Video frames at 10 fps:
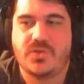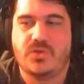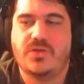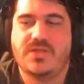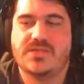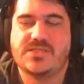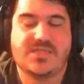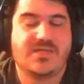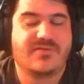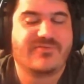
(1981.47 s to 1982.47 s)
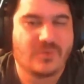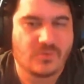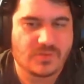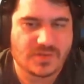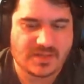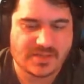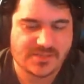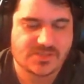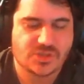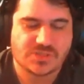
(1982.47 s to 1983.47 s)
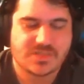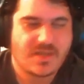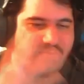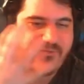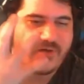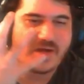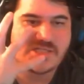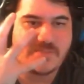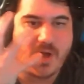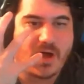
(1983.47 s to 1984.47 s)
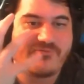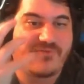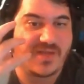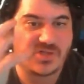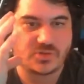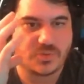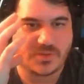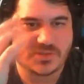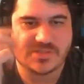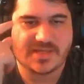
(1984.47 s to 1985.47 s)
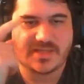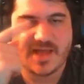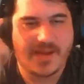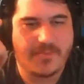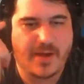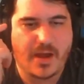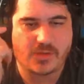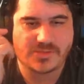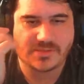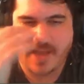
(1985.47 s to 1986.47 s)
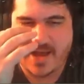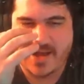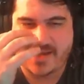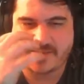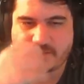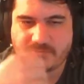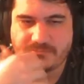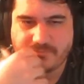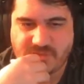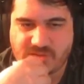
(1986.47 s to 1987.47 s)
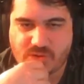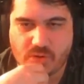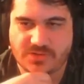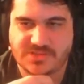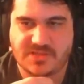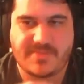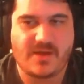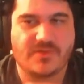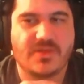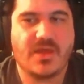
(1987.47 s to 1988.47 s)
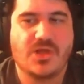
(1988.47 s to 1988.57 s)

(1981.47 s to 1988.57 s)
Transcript: you can see a few things, just very small facial twitches, like the eyebrows and the eyes and the corners of the mouth.